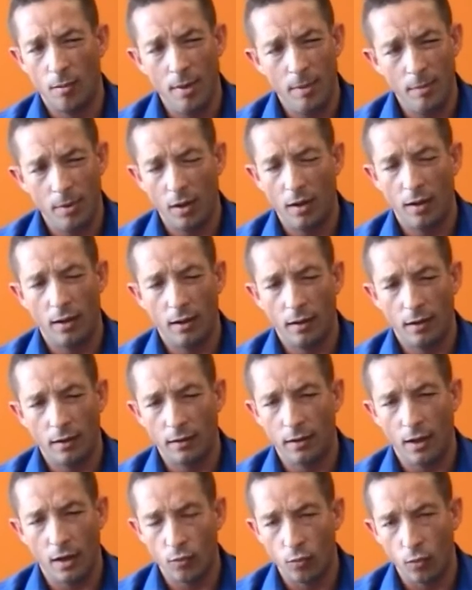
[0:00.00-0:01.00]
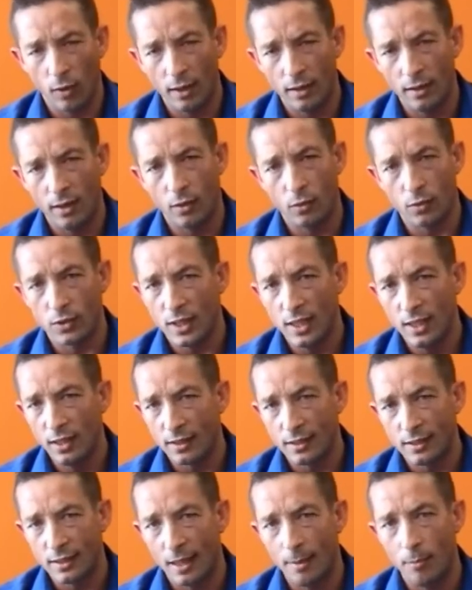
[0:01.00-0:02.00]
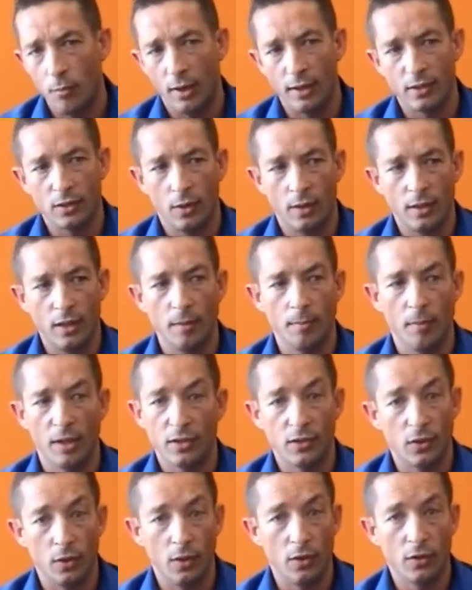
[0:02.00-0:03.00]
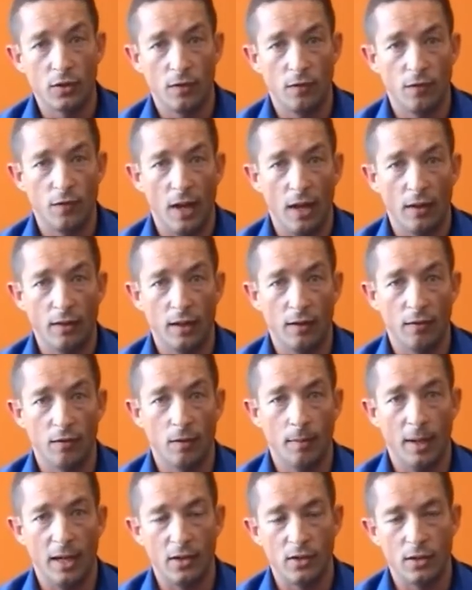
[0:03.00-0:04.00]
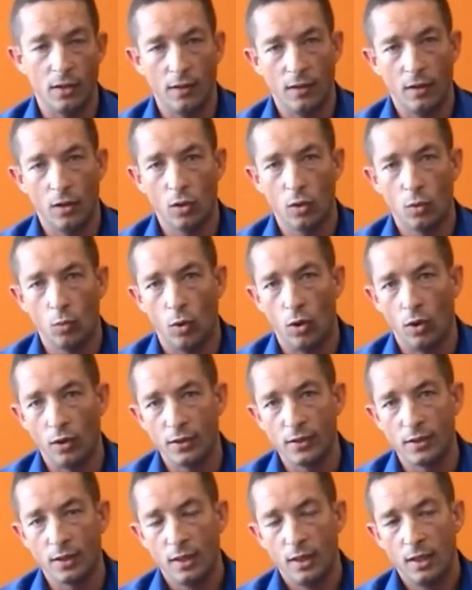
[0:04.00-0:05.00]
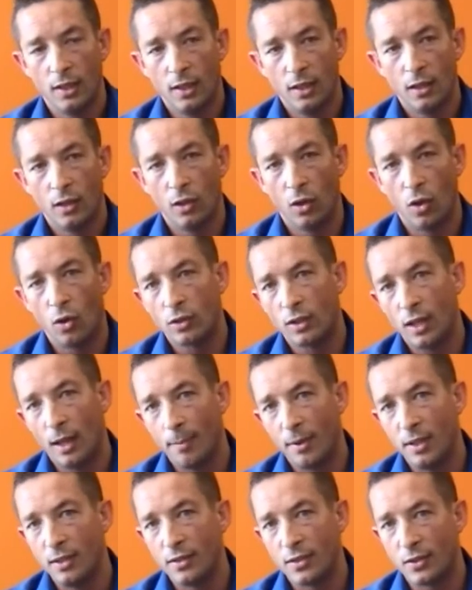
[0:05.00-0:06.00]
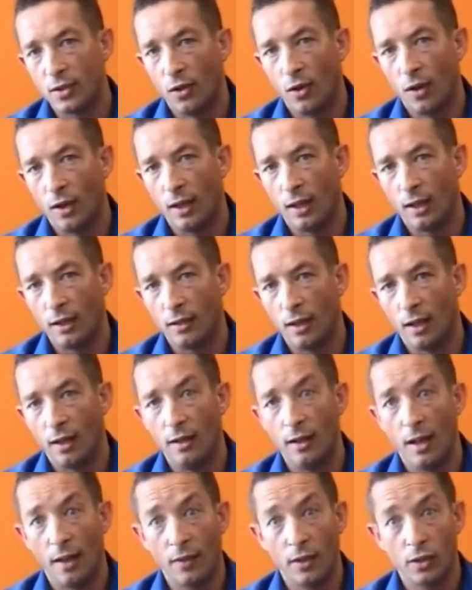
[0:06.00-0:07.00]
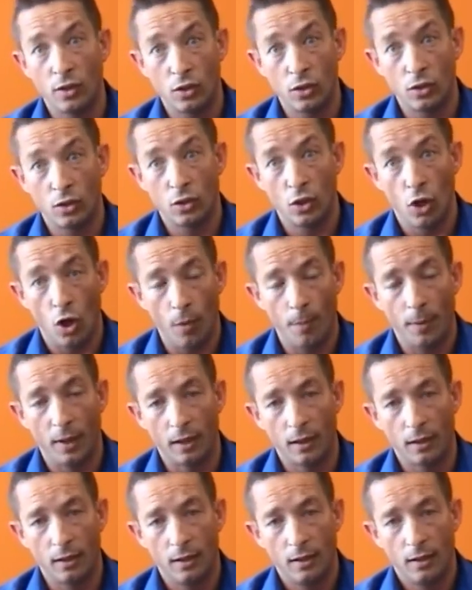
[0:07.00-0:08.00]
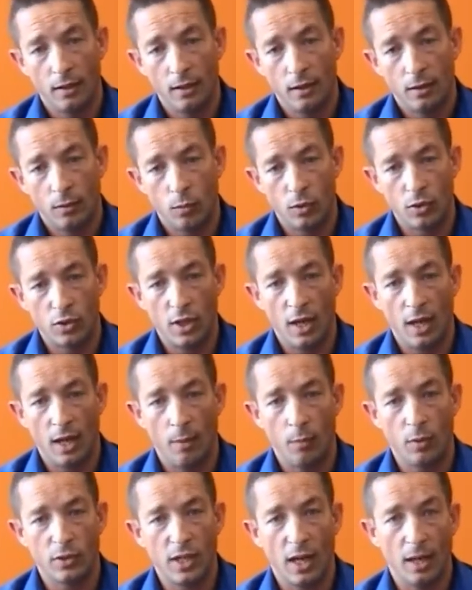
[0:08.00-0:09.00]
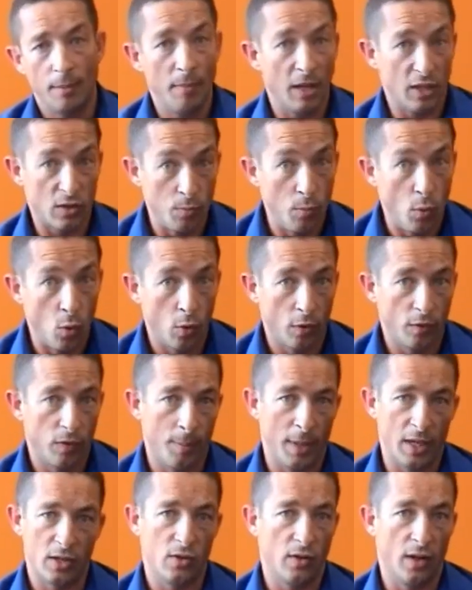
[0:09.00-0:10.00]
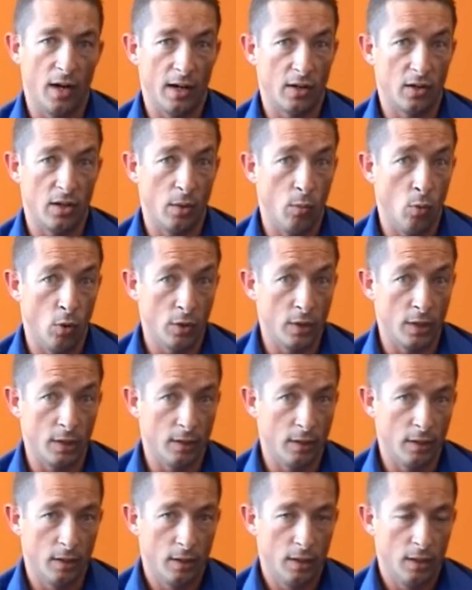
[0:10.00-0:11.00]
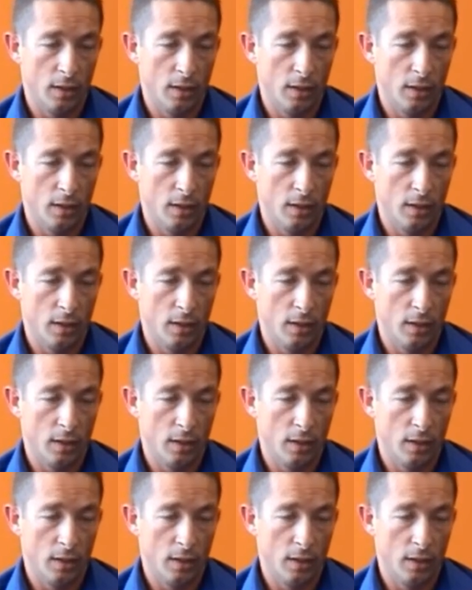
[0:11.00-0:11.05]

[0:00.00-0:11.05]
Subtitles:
I remember that I'd written it or seen it somewhere. So I did my search and found the information, and there it was, locked up inside another topic which had much more information than I actually wanted.